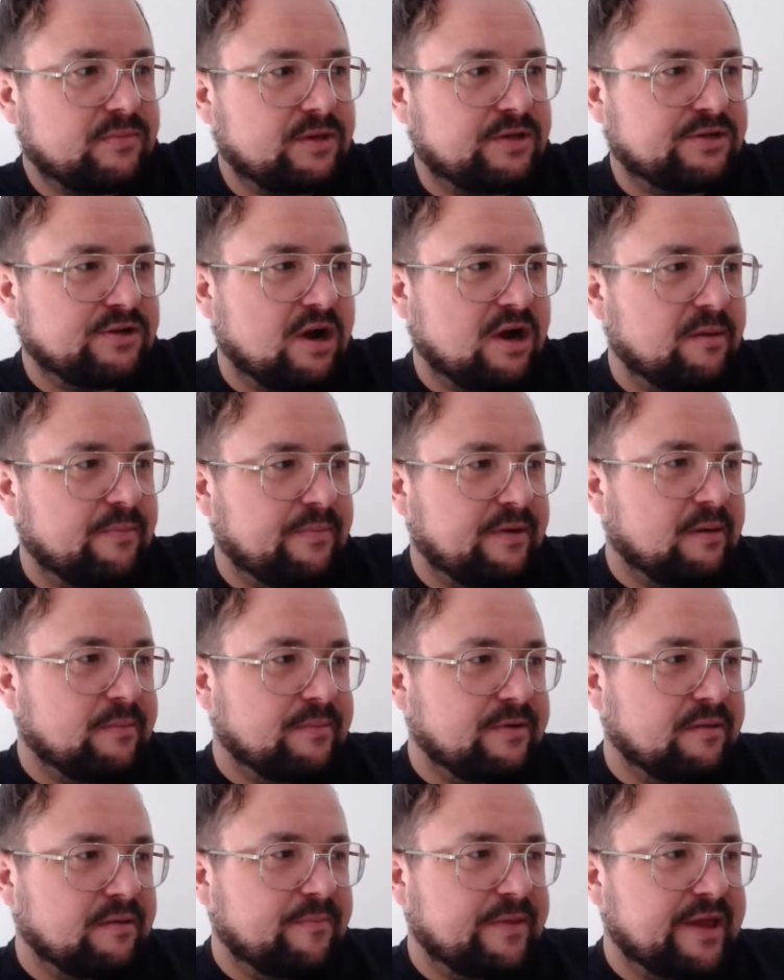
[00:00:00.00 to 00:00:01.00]
Because
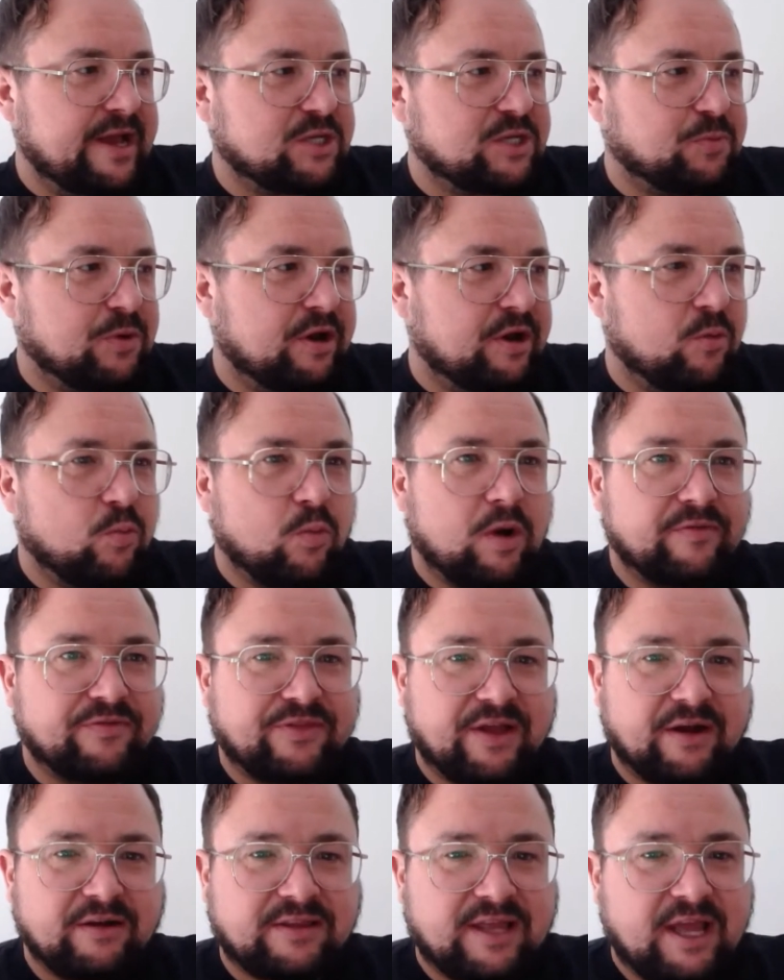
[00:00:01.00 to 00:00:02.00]
I'm the expert at one
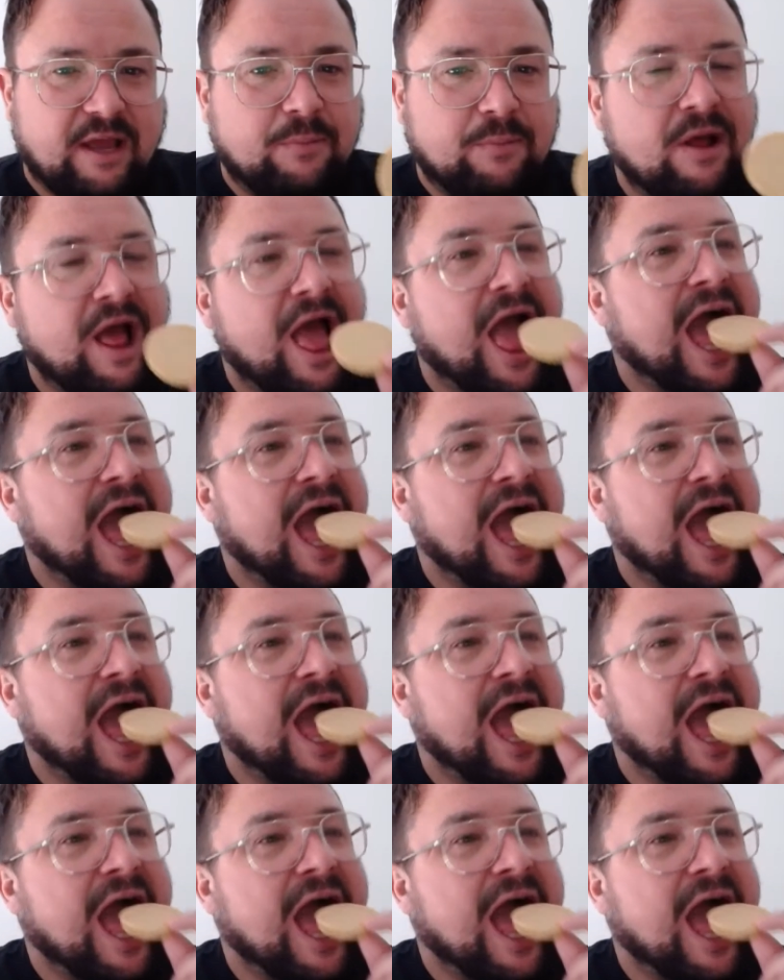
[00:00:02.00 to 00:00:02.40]
dunk dip.